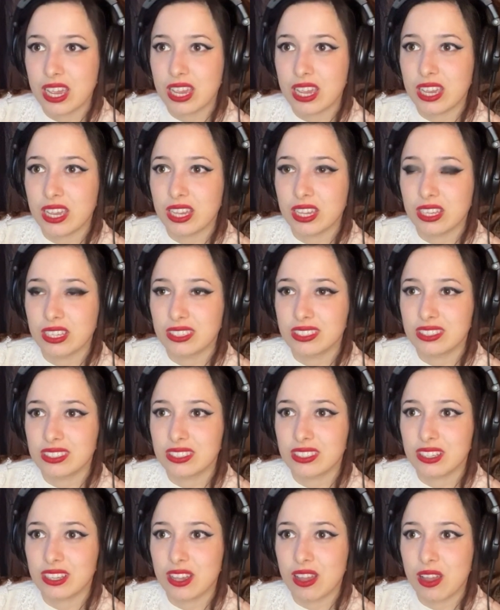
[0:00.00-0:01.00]

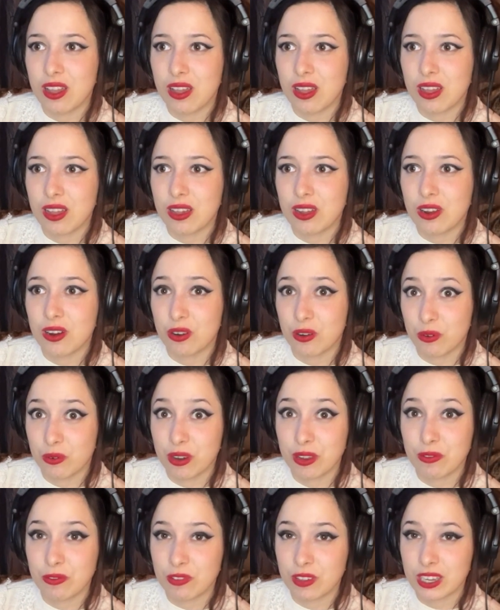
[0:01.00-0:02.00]
is
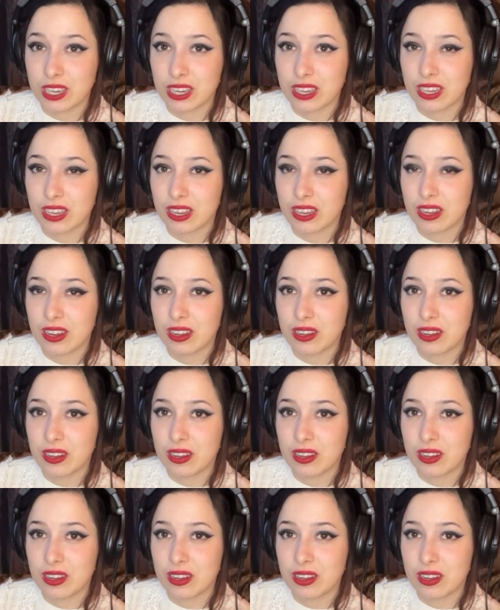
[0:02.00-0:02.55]
horrific.